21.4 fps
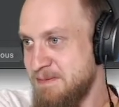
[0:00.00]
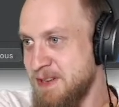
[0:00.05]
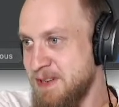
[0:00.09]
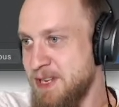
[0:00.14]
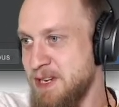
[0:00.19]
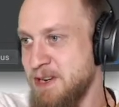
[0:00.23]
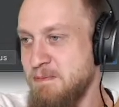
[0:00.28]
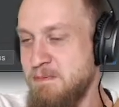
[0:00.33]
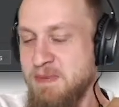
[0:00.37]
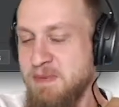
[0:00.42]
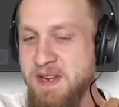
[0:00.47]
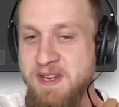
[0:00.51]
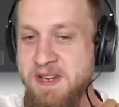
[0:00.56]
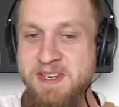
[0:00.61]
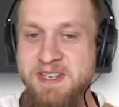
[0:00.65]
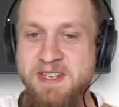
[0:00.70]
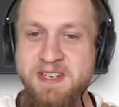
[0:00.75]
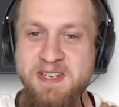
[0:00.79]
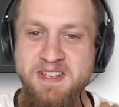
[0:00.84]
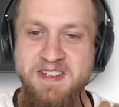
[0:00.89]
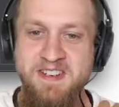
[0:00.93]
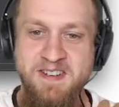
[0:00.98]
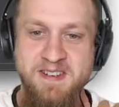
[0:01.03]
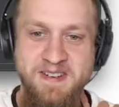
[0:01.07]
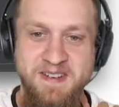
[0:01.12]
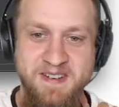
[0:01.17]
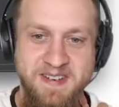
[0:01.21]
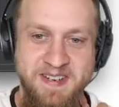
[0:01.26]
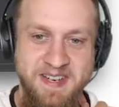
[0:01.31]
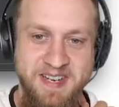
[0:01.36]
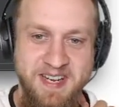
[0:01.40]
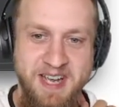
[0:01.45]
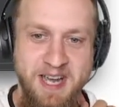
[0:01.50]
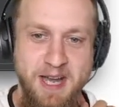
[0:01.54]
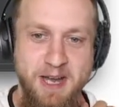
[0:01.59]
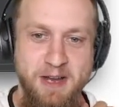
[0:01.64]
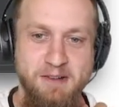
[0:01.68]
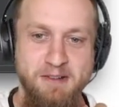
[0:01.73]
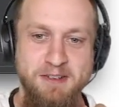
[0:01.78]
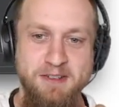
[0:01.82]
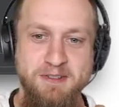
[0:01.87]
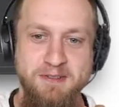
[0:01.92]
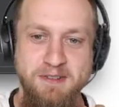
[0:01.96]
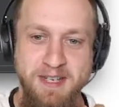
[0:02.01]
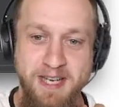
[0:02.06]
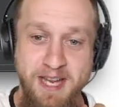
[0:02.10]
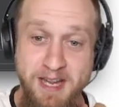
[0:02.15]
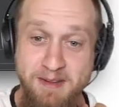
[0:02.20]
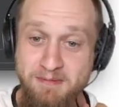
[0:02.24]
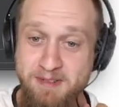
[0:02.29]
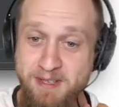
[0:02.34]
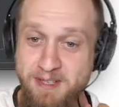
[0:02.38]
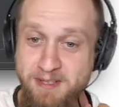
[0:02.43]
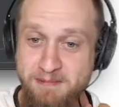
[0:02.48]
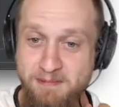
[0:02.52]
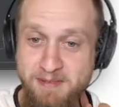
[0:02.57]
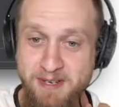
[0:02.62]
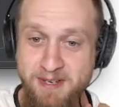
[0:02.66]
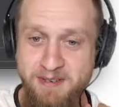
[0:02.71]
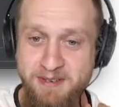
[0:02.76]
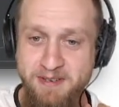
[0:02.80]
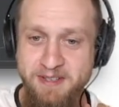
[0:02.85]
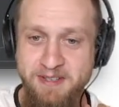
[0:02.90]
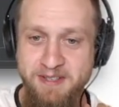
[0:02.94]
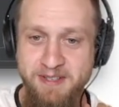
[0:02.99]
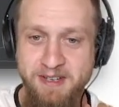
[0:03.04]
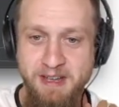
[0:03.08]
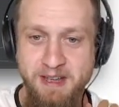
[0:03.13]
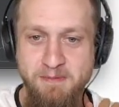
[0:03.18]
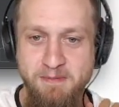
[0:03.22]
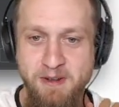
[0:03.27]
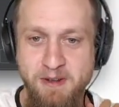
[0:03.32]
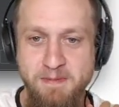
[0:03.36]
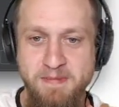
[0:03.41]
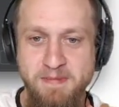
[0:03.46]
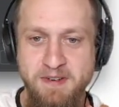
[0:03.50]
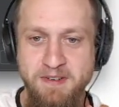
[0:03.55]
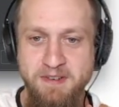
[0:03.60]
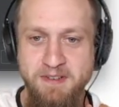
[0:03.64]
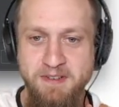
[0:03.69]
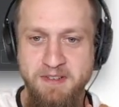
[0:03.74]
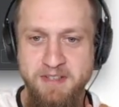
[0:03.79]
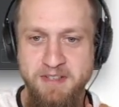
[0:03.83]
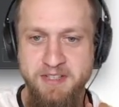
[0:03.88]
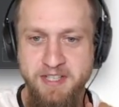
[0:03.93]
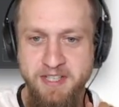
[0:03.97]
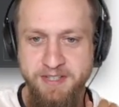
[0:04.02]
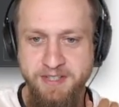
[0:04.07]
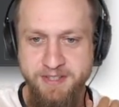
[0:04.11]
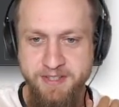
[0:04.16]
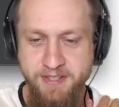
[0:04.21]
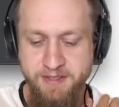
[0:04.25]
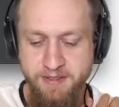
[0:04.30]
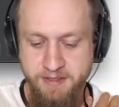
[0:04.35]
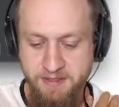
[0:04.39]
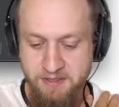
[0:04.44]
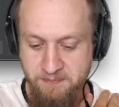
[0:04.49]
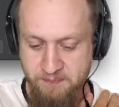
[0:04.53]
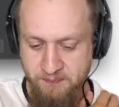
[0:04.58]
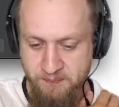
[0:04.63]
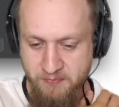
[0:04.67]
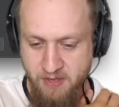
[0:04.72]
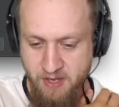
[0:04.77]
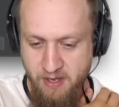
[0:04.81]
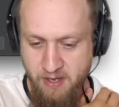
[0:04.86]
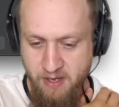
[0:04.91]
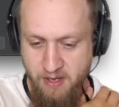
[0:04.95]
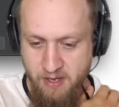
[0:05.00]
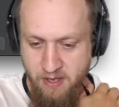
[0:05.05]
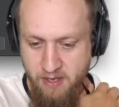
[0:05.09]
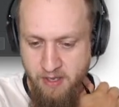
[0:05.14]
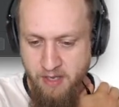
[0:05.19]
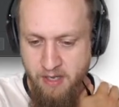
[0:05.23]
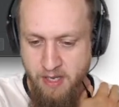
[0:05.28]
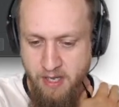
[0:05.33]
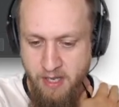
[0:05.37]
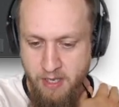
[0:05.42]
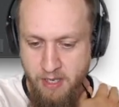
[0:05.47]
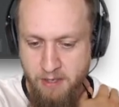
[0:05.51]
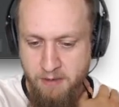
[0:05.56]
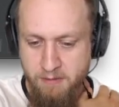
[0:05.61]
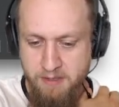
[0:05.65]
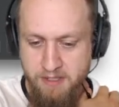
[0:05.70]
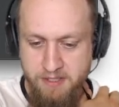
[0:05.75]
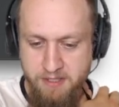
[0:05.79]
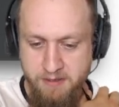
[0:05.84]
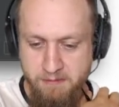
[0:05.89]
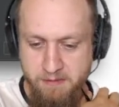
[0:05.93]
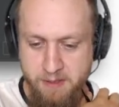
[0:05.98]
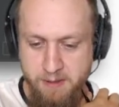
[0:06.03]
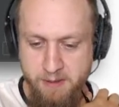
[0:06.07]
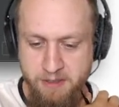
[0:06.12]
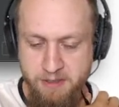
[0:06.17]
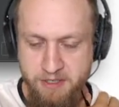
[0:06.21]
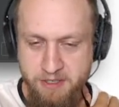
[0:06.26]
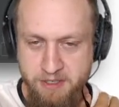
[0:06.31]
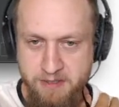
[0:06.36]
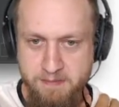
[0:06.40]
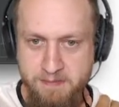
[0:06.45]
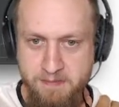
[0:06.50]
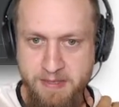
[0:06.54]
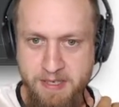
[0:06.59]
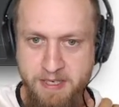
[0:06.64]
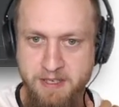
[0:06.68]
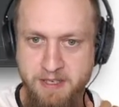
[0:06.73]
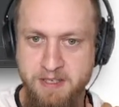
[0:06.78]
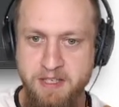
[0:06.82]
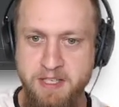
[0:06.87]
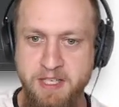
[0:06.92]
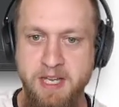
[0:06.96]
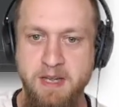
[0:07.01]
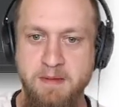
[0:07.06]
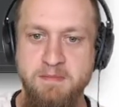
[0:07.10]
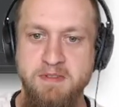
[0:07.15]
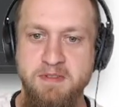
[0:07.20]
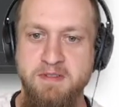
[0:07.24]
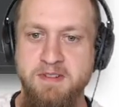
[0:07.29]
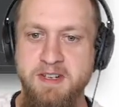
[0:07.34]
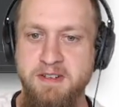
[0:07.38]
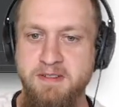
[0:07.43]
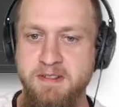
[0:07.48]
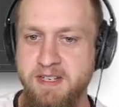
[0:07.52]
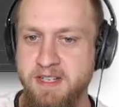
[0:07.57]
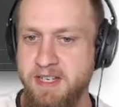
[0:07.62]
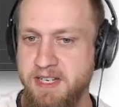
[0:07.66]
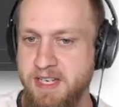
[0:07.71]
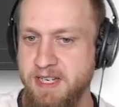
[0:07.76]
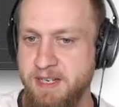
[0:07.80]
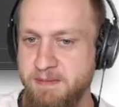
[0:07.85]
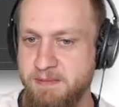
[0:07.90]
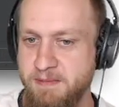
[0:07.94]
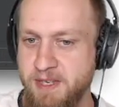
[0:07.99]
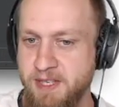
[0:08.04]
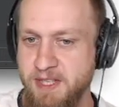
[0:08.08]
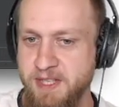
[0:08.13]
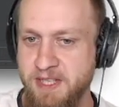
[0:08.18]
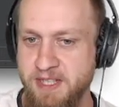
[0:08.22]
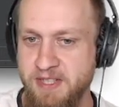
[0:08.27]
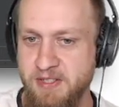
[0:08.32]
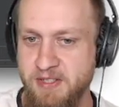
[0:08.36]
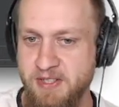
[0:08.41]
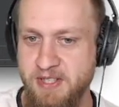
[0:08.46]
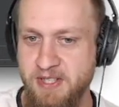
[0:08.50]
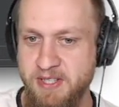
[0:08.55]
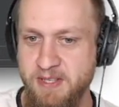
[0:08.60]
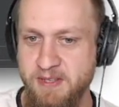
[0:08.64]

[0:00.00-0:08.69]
opinion on how to name this browser? I'm open to suggestions. Otherwise, I will just pick a temporary name, I guess.